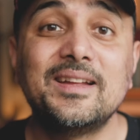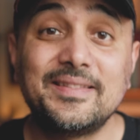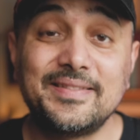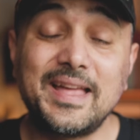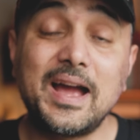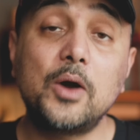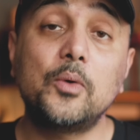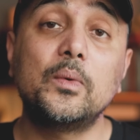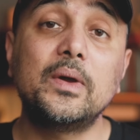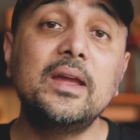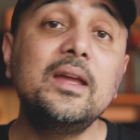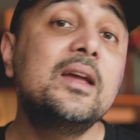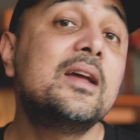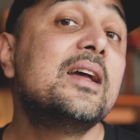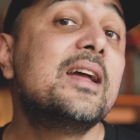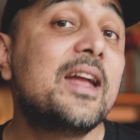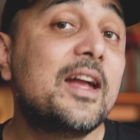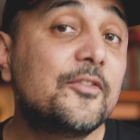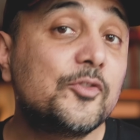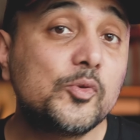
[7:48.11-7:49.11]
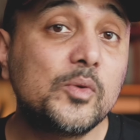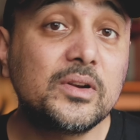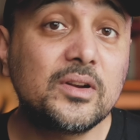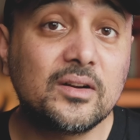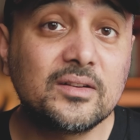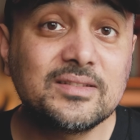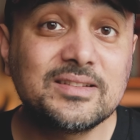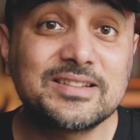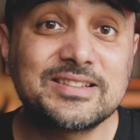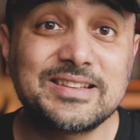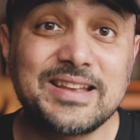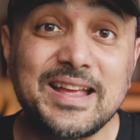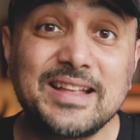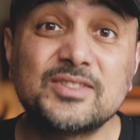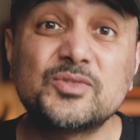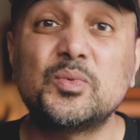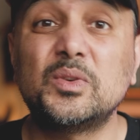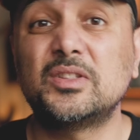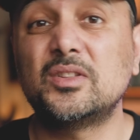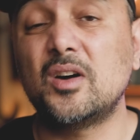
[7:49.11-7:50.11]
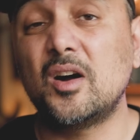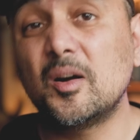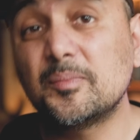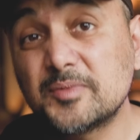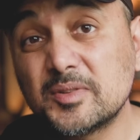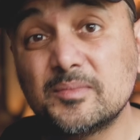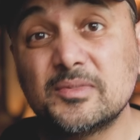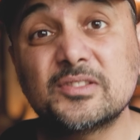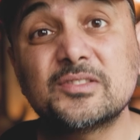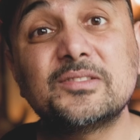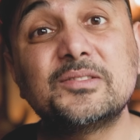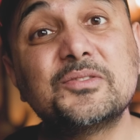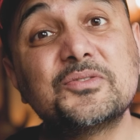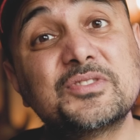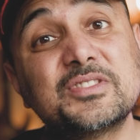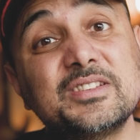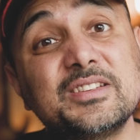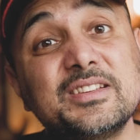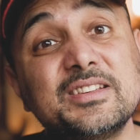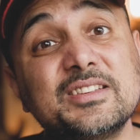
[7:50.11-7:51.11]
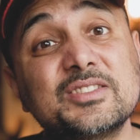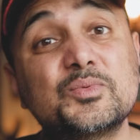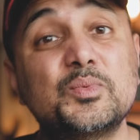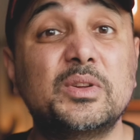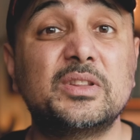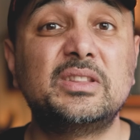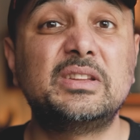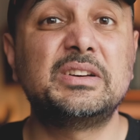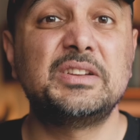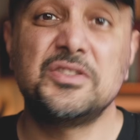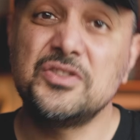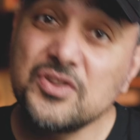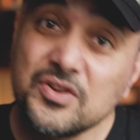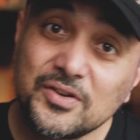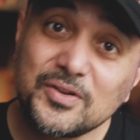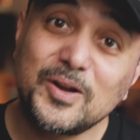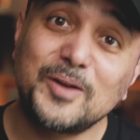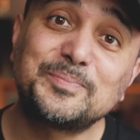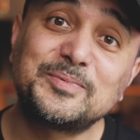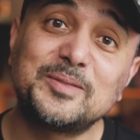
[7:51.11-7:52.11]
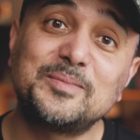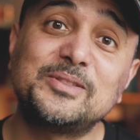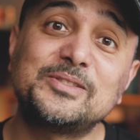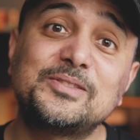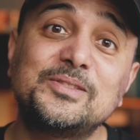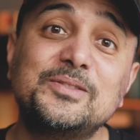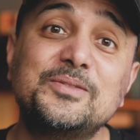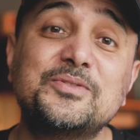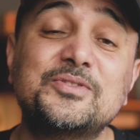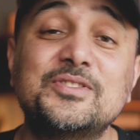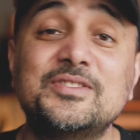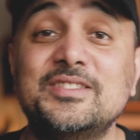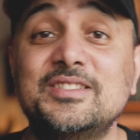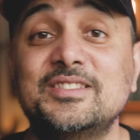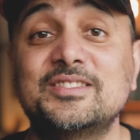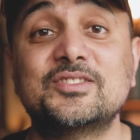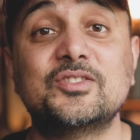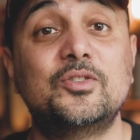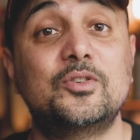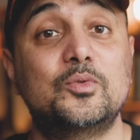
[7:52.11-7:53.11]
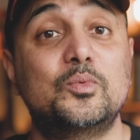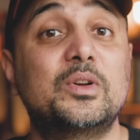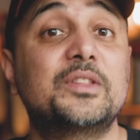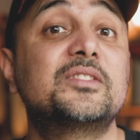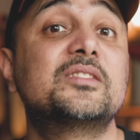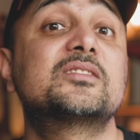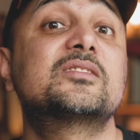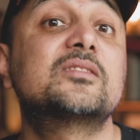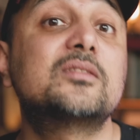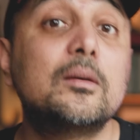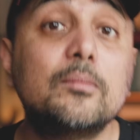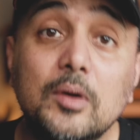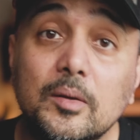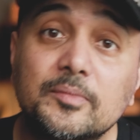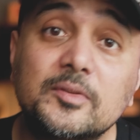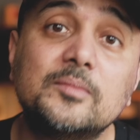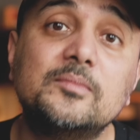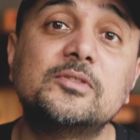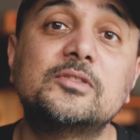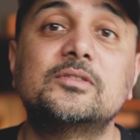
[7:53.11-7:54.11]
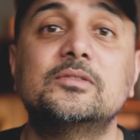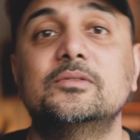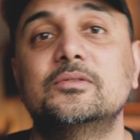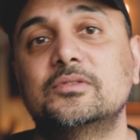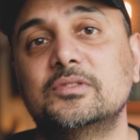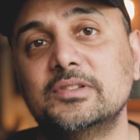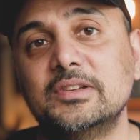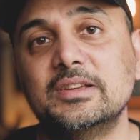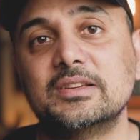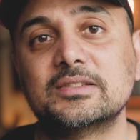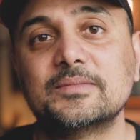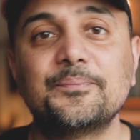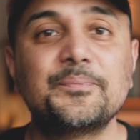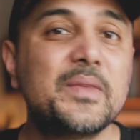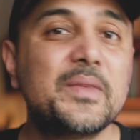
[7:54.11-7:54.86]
That way, everyone understands what the optimal solution is, what the near optimal solution is, or what the suboptimal solution is.